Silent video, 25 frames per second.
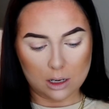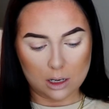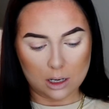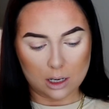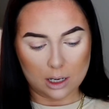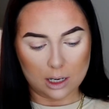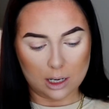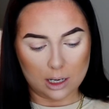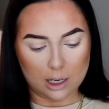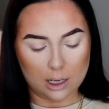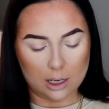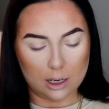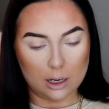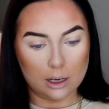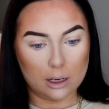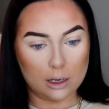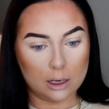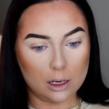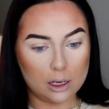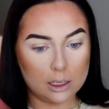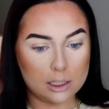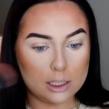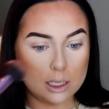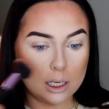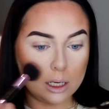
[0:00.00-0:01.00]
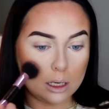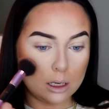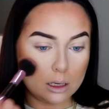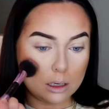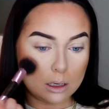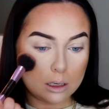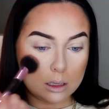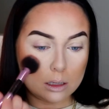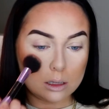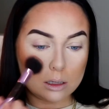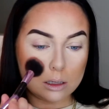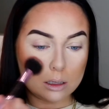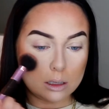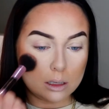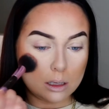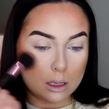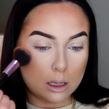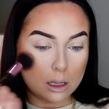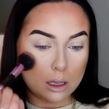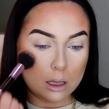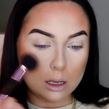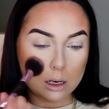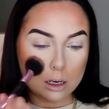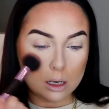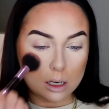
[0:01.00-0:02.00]
And I'm going to take a
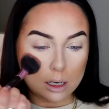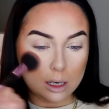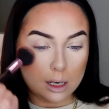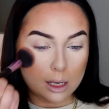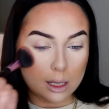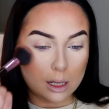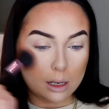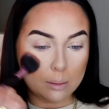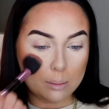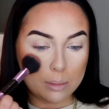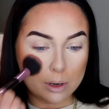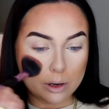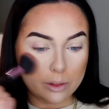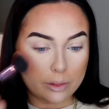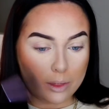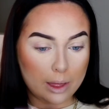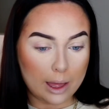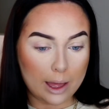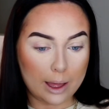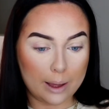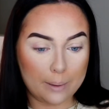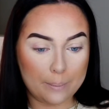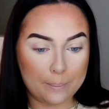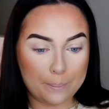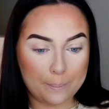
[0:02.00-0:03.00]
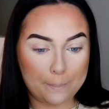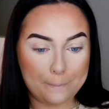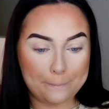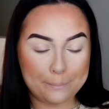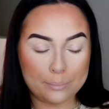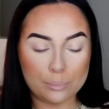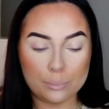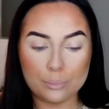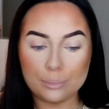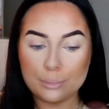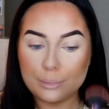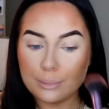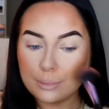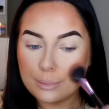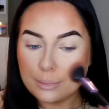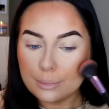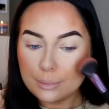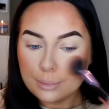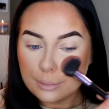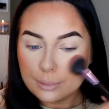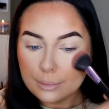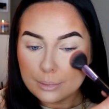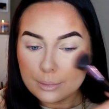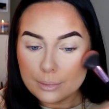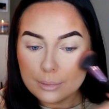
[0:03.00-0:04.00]
little bit of that
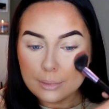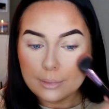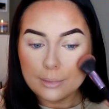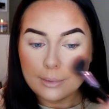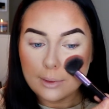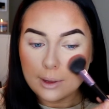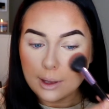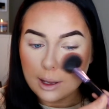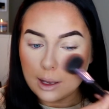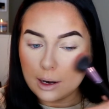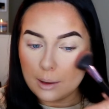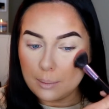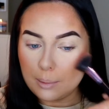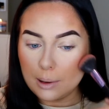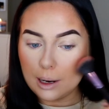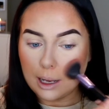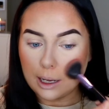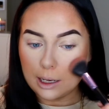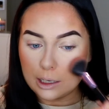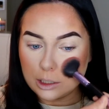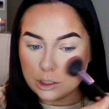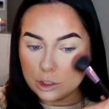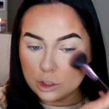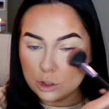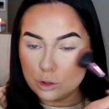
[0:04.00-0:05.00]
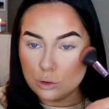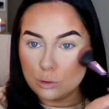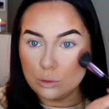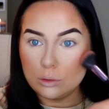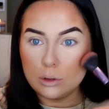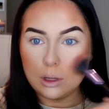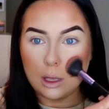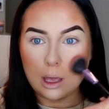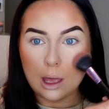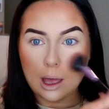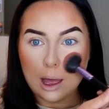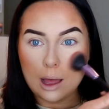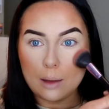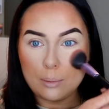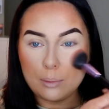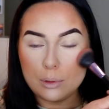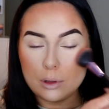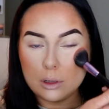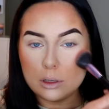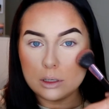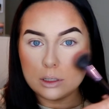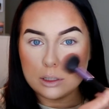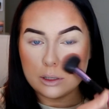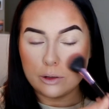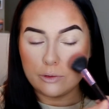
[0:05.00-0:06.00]
and apply it to the
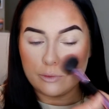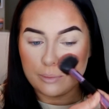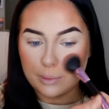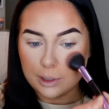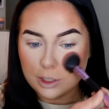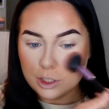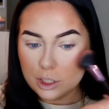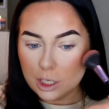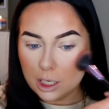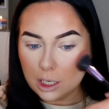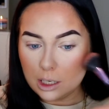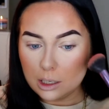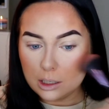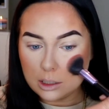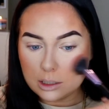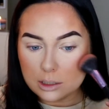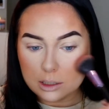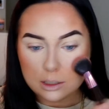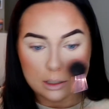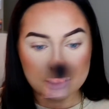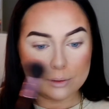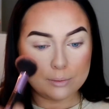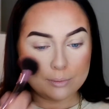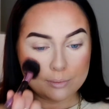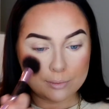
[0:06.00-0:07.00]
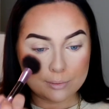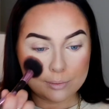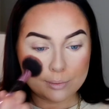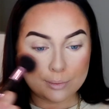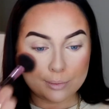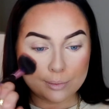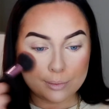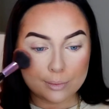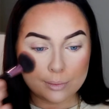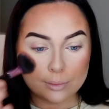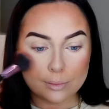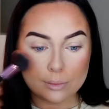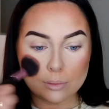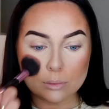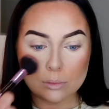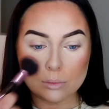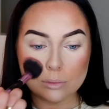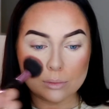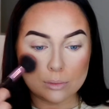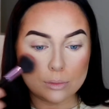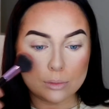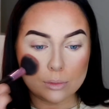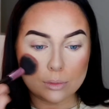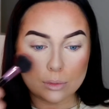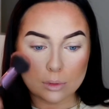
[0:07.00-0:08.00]
apples of my cheeks,
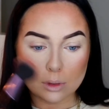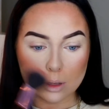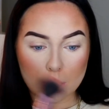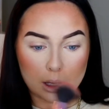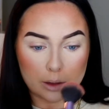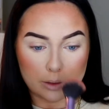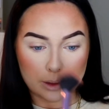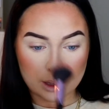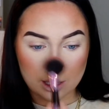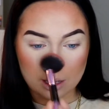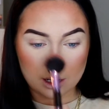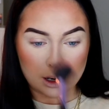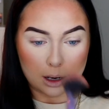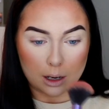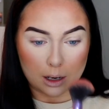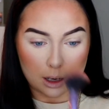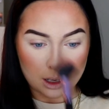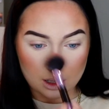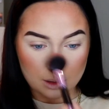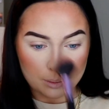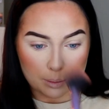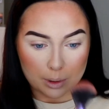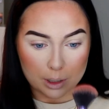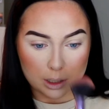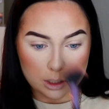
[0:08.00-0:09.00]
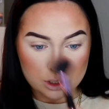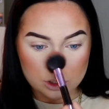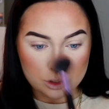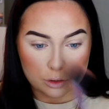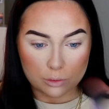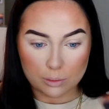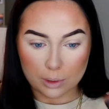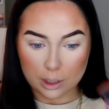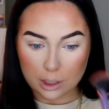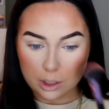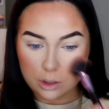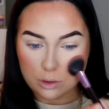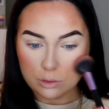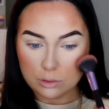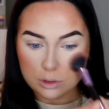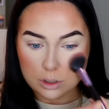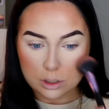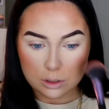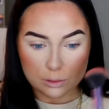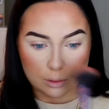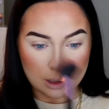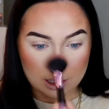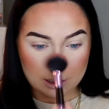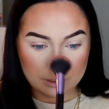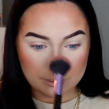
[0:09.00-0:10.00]
and then a little bit to my nose as
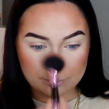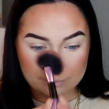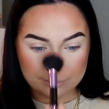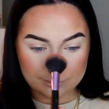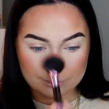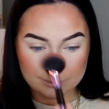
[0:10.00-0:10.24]
well.